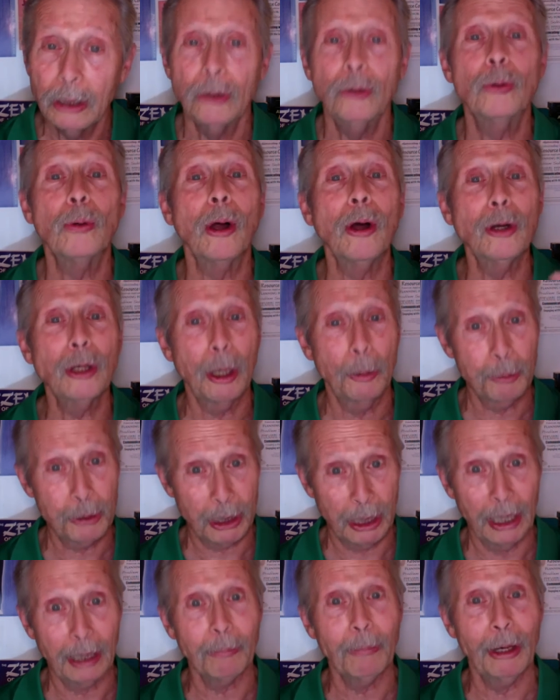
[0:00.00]
Grown-ups
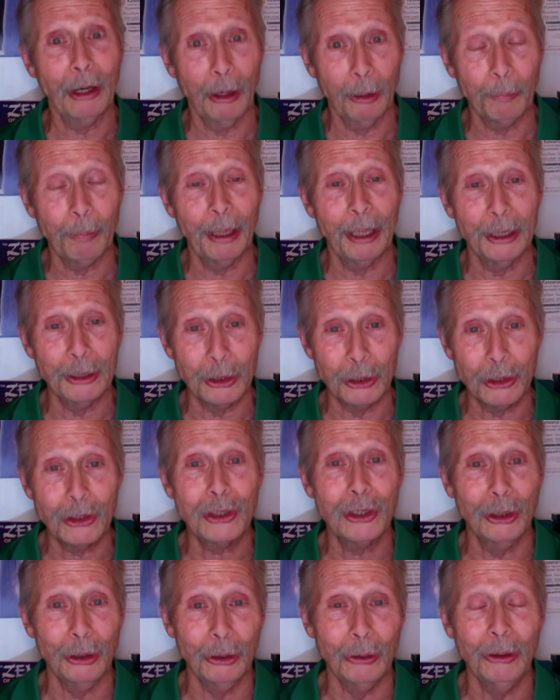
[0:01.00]
like merit badges
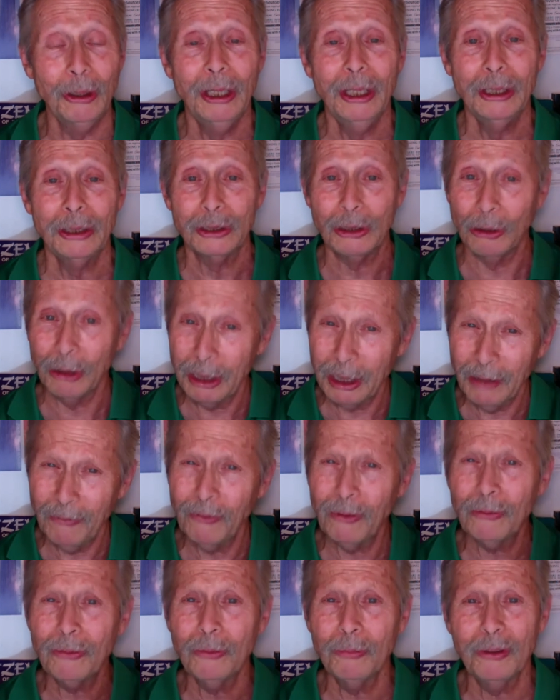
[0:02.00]
too, so
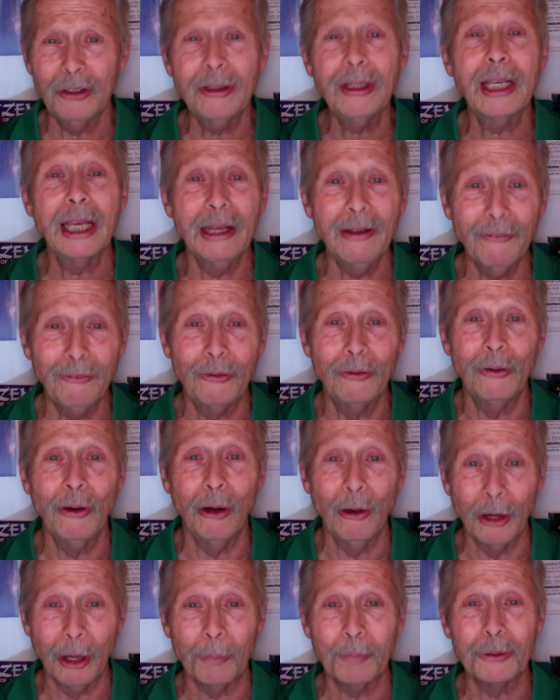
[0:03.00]
give
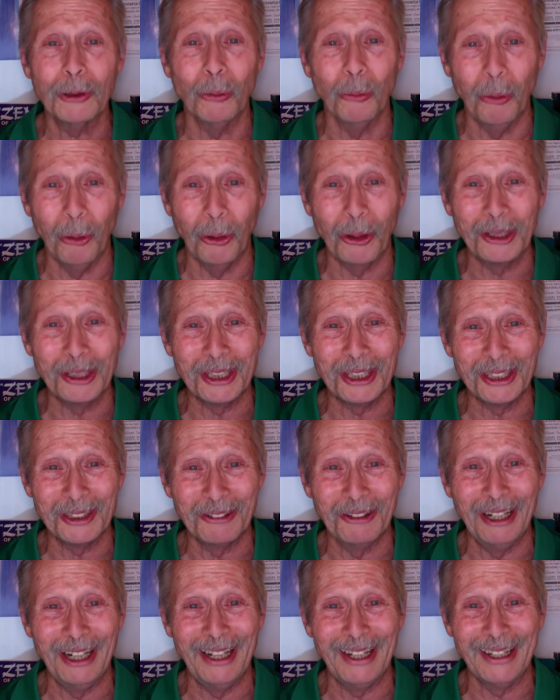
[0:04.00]
grown-ups awards as
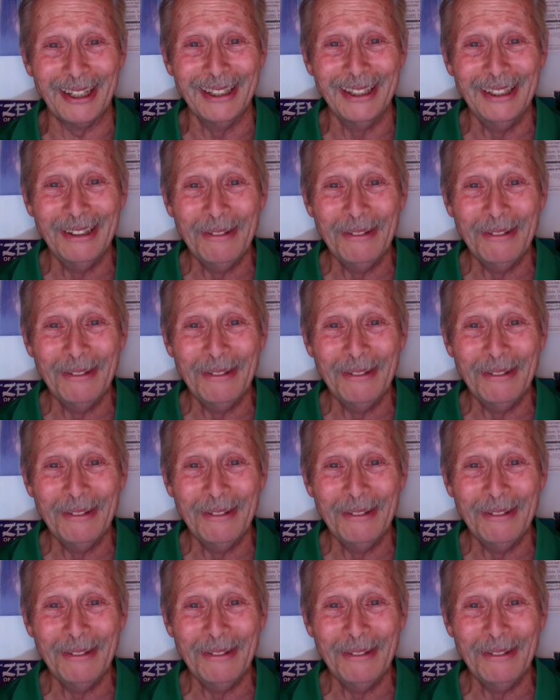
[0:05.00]
well.